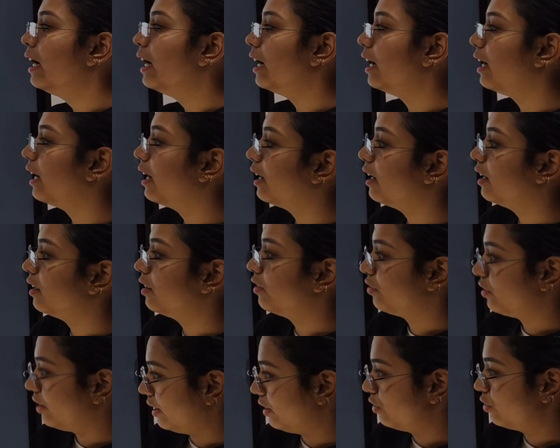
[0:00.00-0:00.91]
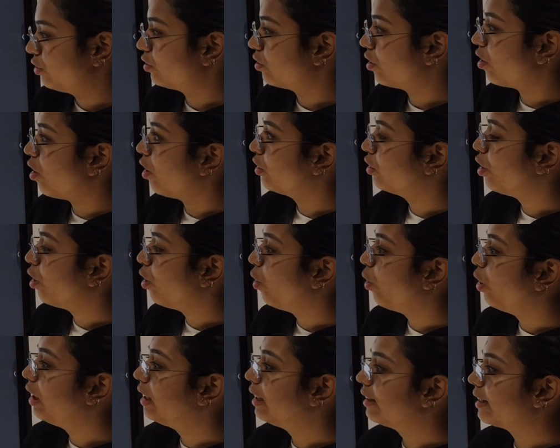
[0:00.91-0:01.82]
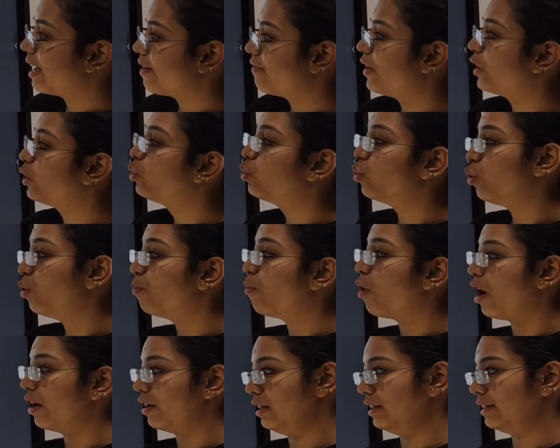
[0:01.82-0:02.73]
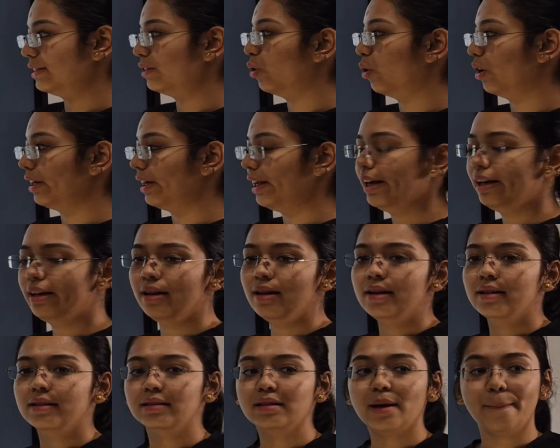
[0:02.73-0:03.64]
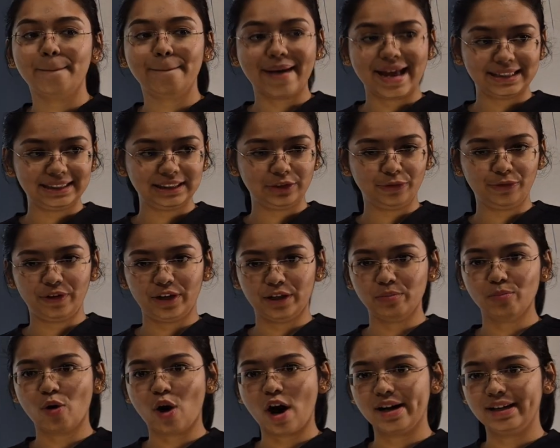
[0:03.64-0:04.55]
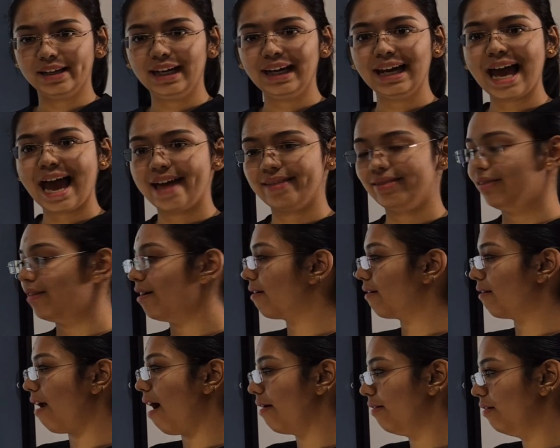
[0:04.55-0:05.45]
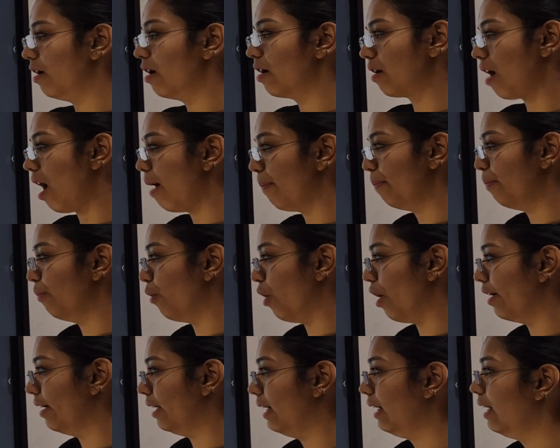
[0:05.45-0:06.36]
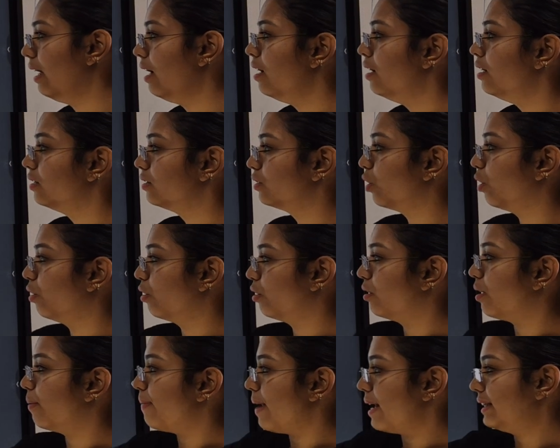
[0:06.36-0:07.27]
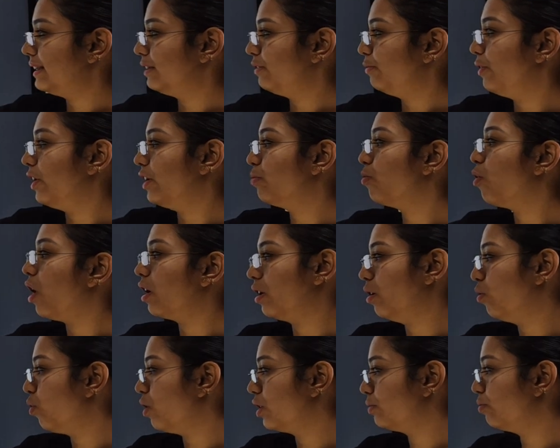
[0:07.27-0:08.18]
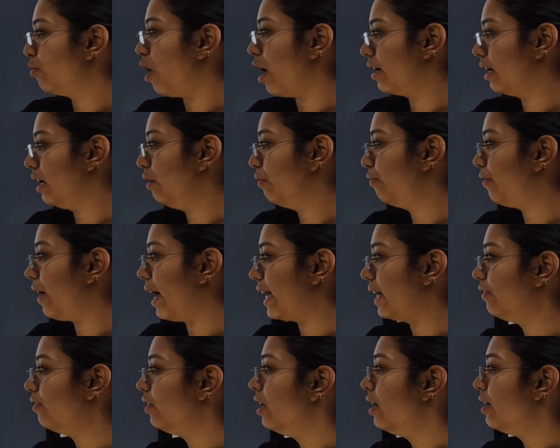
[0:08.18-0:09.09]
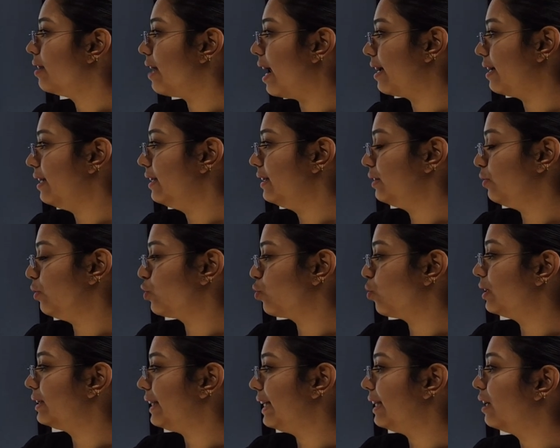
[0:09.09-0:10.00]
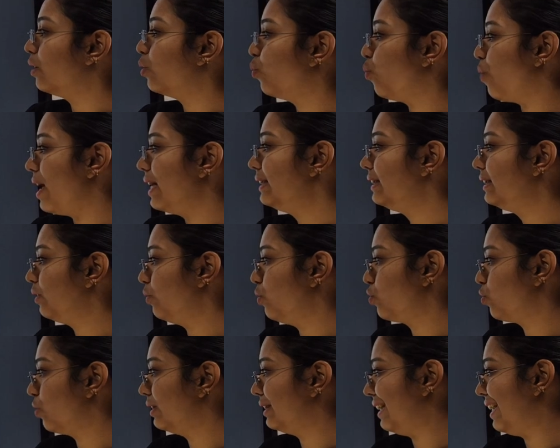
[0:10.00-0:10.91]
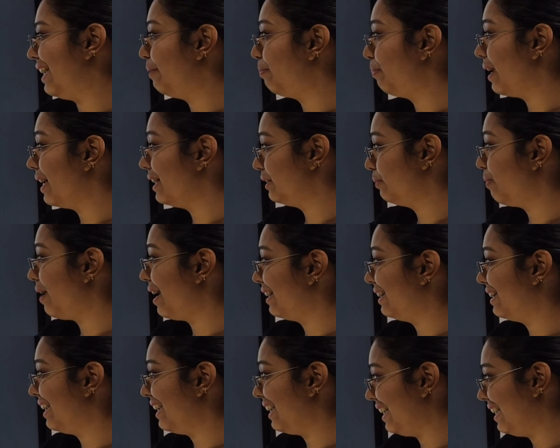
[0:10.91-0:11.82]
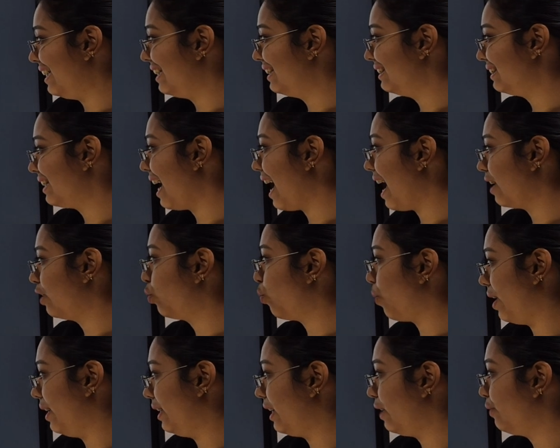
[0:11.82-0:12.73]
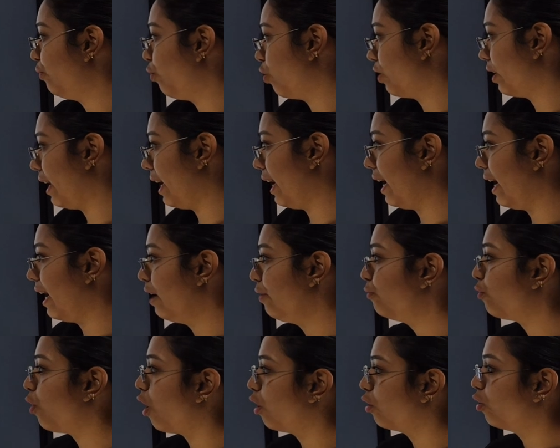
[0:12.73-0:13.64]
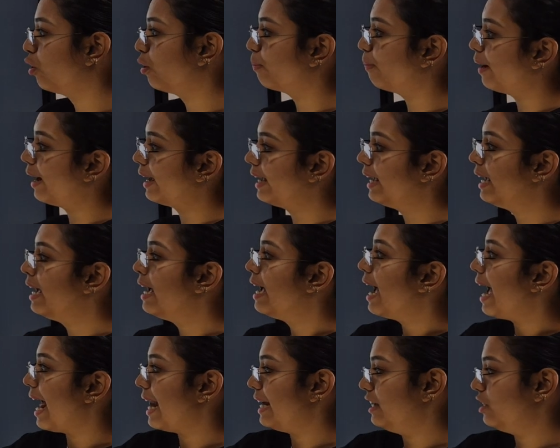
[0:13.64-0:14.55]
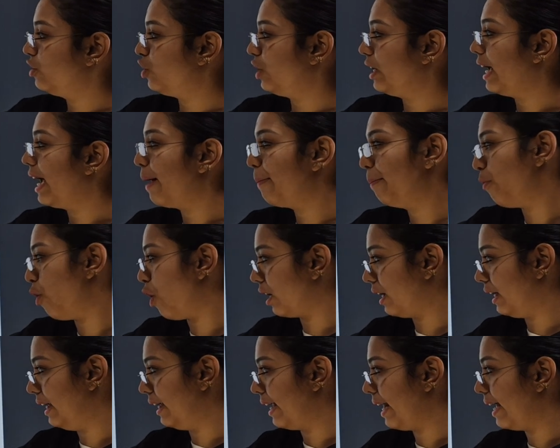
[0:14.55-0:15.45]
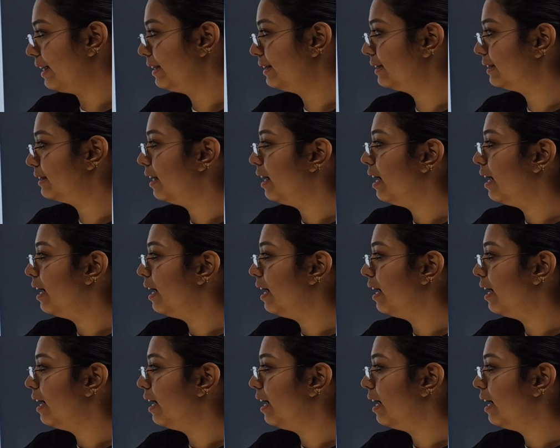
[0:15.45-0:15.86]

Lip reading: On the whole, there were two models noted, the best fit model and the runner-up model. So the best fit model was model 5, that is, which was seen in West, which was replaced by the East at 24 Ka, followed by LG and bottlenecks.